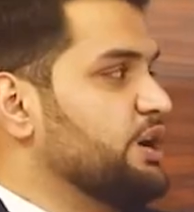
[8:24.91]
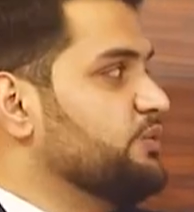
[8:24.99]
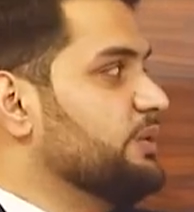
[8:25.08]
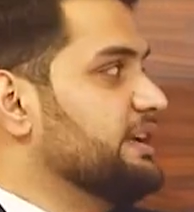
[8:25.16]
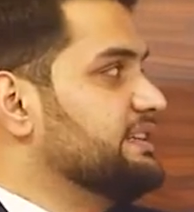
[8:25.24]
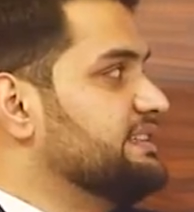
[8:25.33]

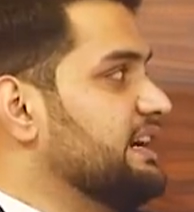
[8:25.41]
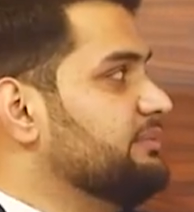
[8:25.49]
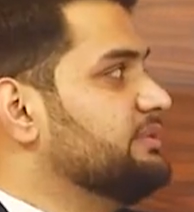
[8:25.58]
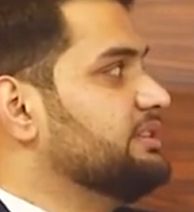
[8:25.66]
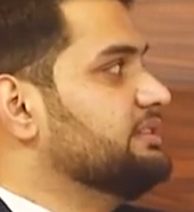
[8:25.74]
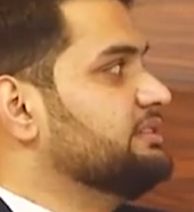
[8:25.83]
We
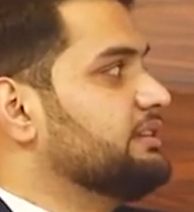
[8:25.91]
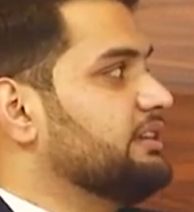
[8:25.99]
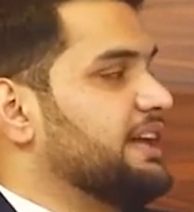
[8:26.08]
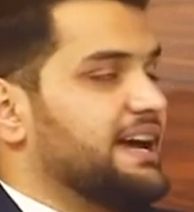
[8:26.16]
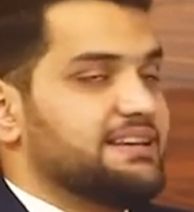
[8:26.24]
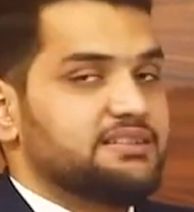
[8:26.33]
double the
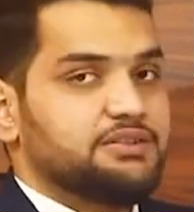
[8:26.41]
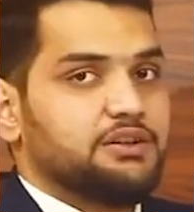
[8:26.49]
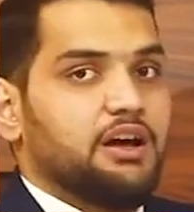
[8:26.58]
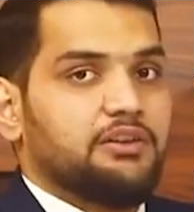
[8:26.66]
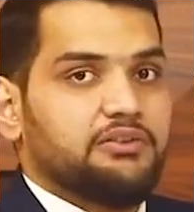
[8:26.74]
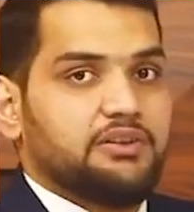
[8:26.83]
last
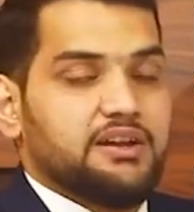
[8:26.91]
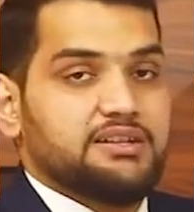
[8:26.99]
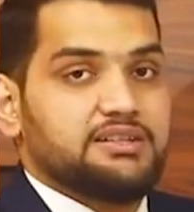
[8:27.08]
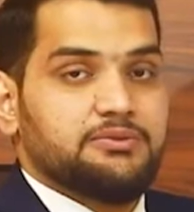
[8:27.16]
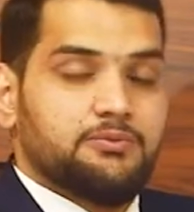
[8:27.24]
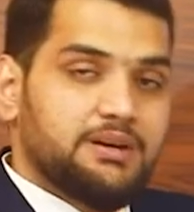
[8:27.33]

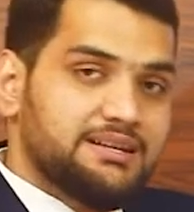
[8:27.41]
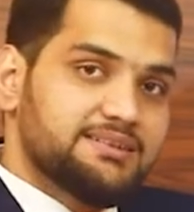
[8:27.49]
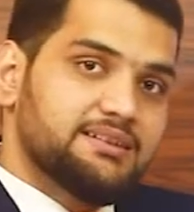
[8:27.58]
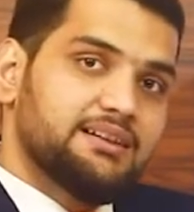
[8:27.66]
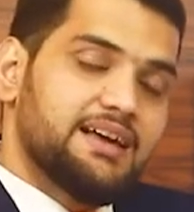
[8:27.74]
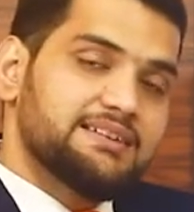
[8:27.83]
consonant. And what is
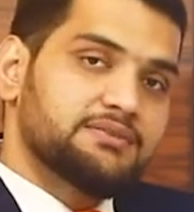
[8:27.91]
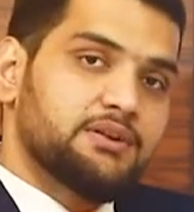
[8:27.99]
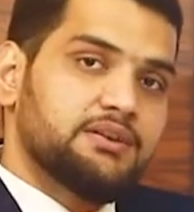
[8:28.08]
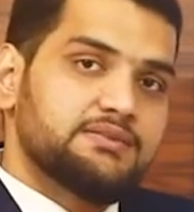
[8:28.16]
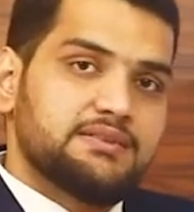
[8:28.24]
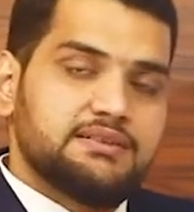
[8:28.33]
the last
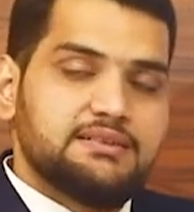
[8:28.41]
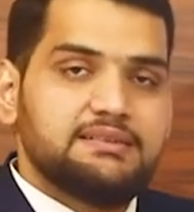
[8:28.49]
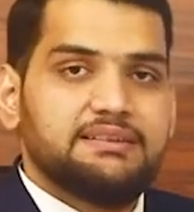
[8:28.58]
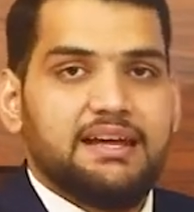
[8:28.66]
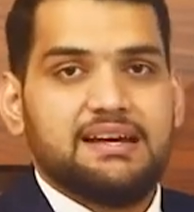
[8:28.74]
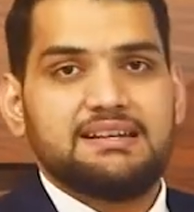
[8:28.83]

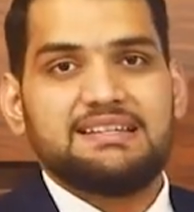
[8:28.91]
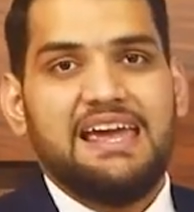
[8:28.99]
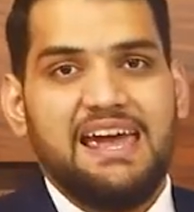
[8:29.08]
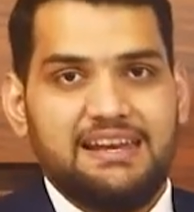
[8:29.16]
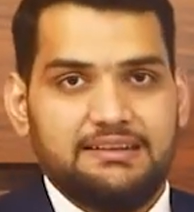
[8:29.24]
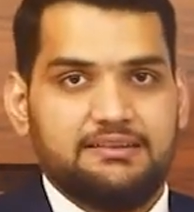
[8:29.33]
consonant? That
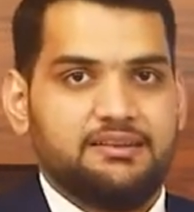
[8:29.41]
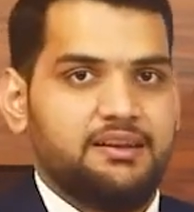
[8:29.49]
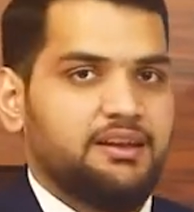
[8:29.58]
is N.